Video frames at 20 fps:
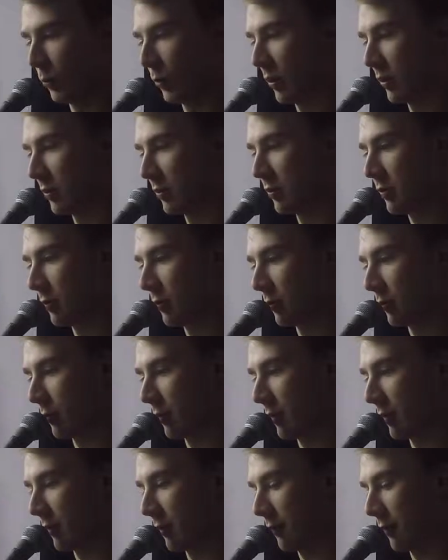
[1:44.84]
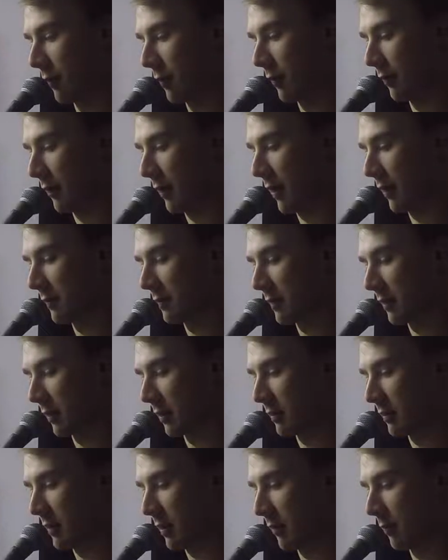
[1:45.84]
1, 2, 3, 4, 5,
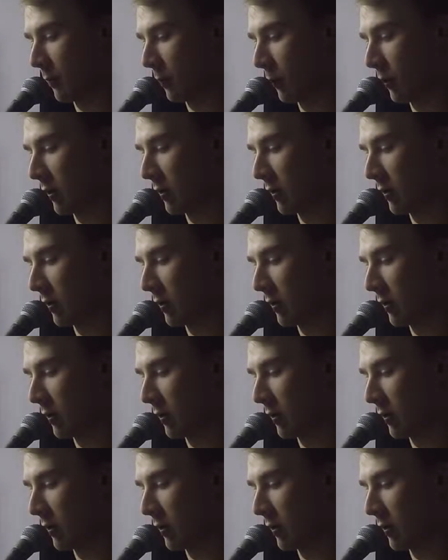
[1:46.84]
6, 7.